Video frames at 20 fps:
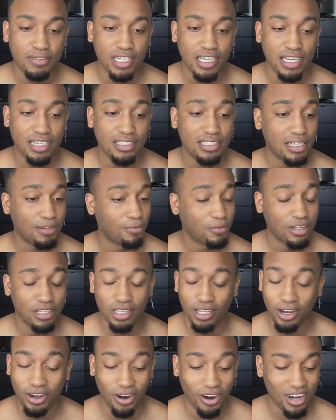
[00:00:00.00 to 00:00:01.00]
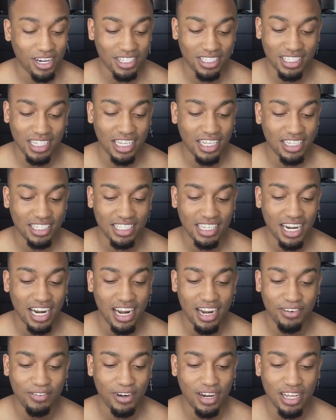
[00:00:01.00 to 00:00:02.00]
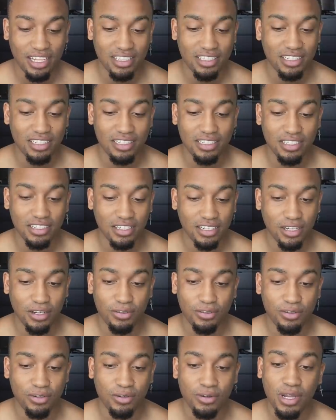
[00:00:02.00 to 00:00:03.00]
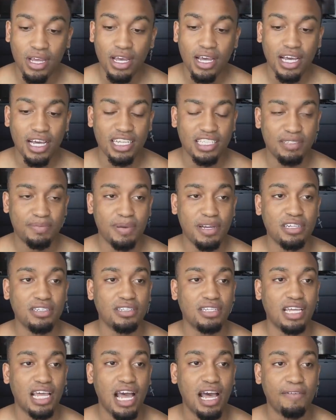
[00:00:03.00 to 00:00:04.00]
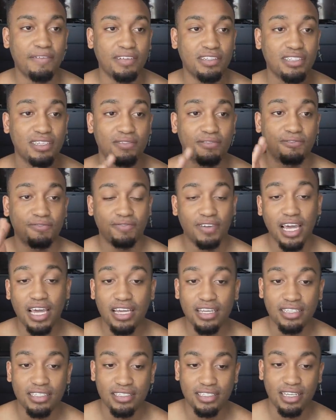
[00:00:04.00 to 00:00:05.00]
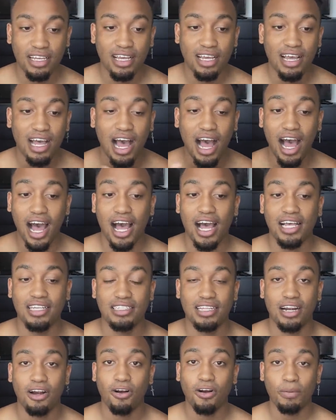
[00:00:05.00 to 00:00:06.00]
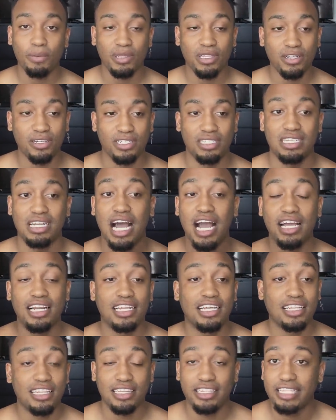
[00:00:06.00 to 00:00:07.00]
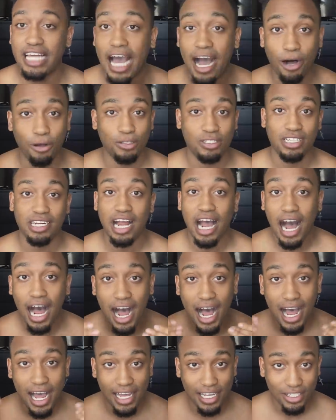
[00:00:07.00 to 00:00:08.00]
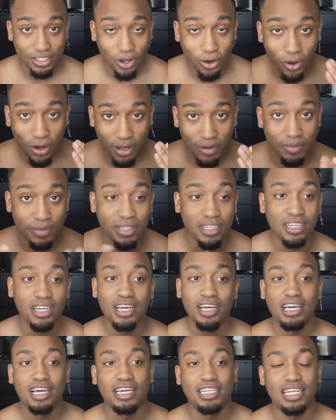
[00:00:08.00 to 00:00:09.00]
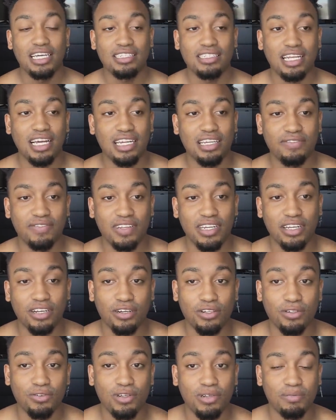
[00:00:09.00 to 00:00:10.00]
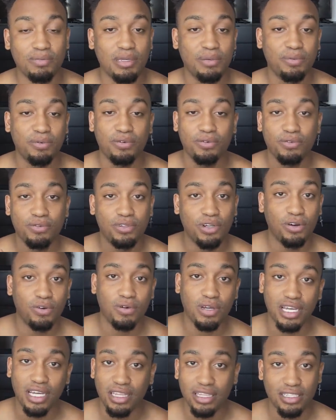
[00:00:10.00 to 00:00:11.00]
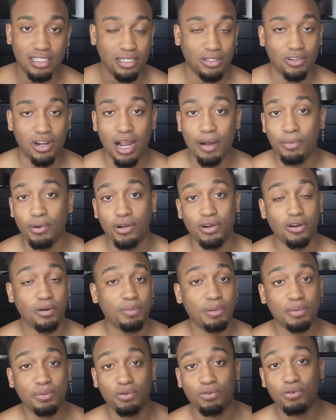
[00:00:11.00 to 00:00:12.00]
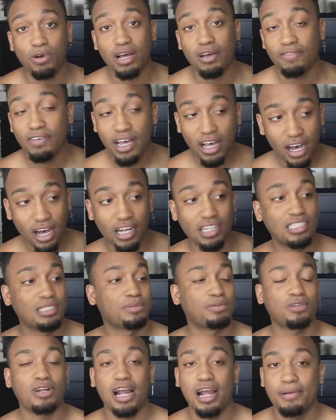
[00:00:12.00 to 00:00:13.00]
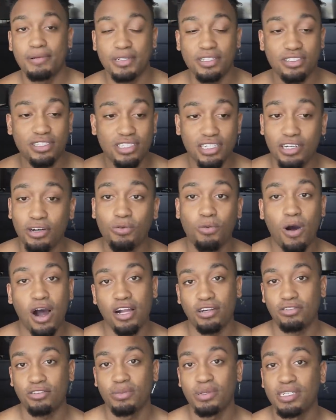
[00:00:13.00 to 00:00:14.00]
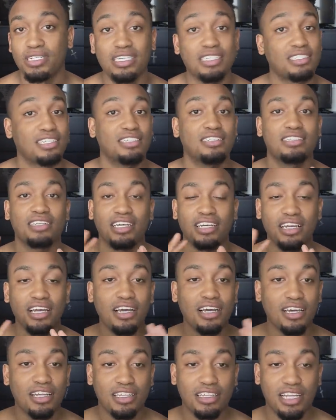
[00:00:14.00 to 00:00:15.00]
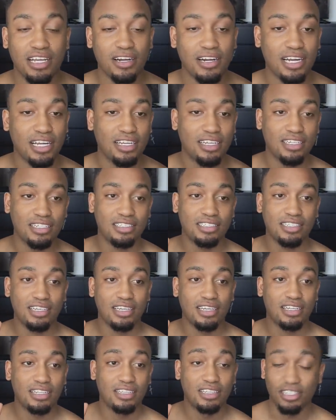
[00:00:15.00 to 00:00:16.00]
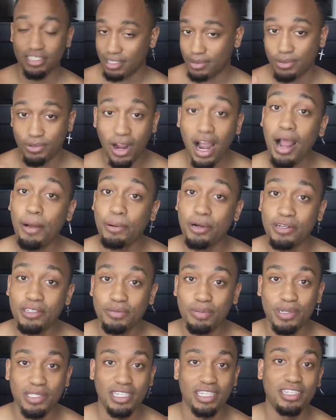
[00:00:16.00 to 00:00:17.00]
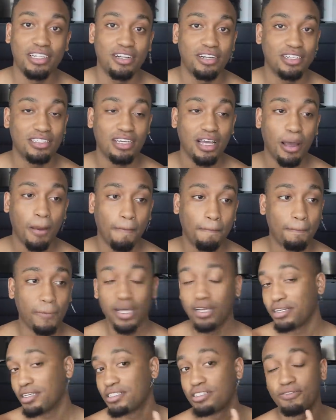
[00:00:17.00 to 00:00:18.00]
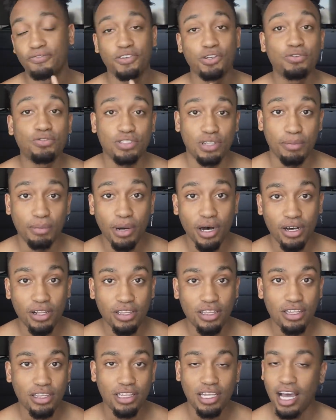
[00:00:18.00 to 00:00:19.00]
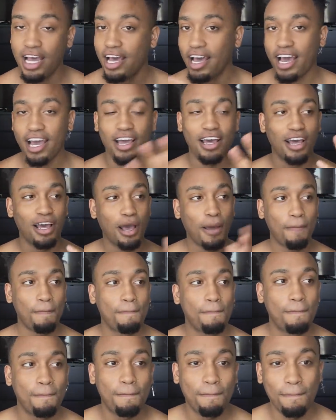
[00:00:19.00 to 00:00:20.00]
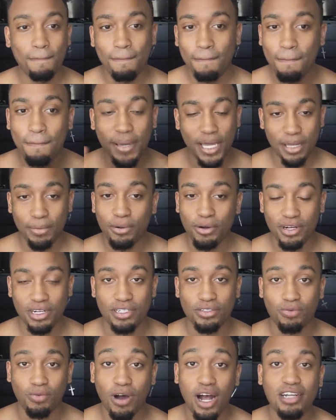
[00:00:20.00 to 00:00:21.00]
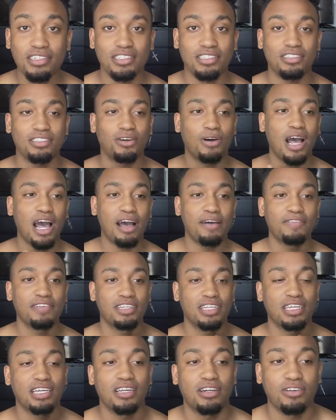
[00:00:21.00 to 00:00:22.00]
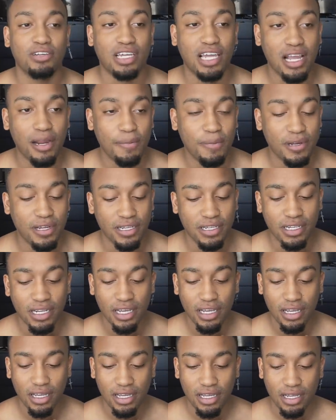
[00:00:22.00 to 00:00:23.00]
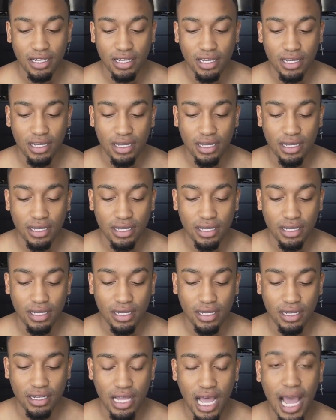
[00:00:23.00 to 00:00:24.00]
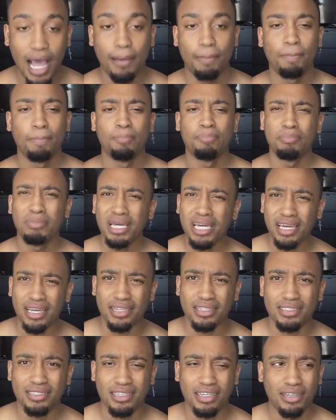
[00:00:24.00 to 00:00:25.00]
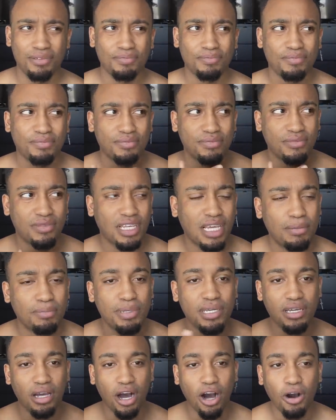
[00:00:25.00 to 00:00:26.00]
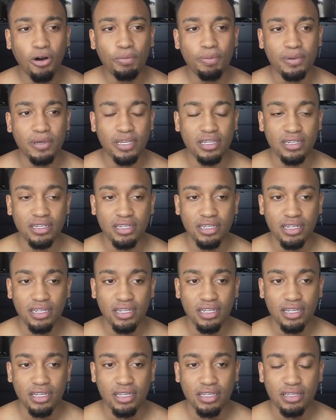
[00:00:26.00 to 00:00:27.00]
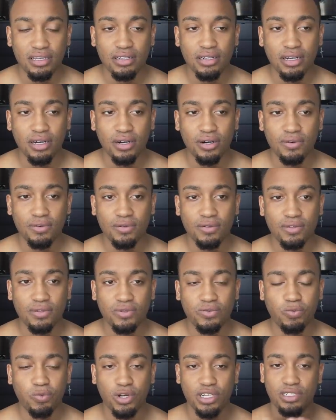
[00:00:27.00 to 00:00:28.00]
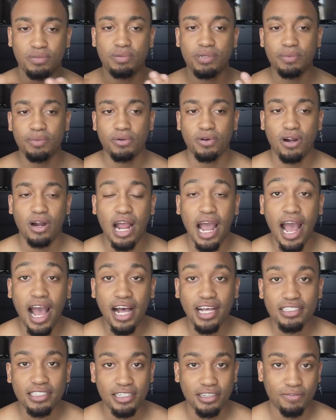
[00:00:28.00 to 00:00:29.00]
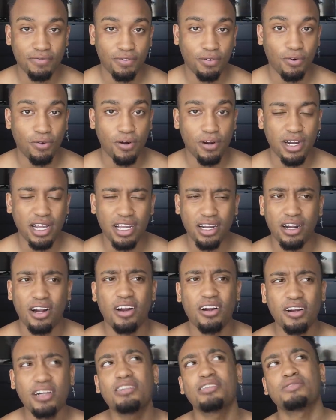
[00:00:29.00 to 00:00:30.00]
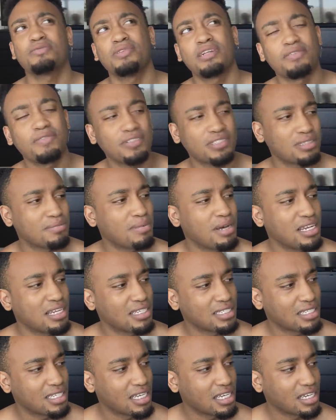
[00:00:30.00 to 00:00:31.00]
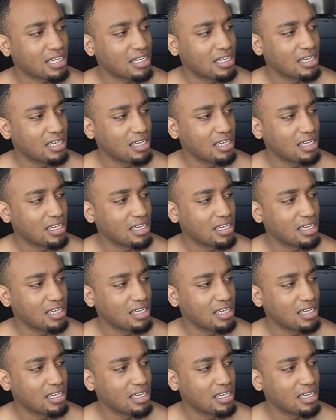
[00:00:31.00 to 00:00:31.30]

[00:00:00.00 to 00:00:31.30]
like I said, one of the hardest things that I ever had to go through, especially having to face eyes that are on me. There's 90,000 eyes on me, and that's not even including people who don't hit the subscribe button or people who have unsubscribed and still watch from a distance. Like, there is the subscribers, but then there's millions of views a month that people are just watching. So having to get on camera and admit and be open, you know, which people are asking for, it hurts whenever somebody's like,